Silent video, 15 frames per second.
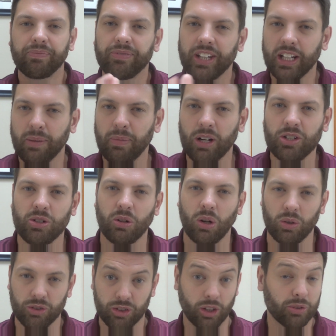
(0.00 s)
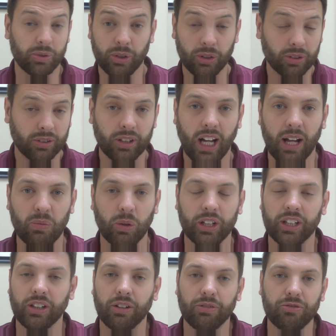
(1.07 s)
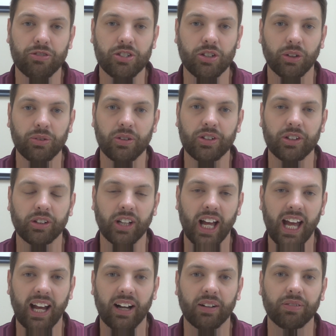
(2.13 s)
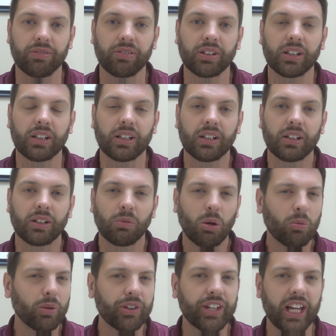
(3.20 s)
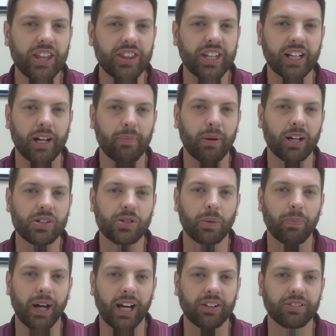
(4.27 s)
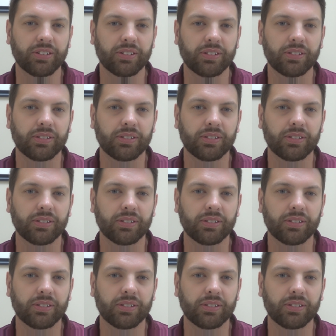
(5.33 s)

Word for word: Think about your own children, or God willing, the children you'll have. What will they think about your passion?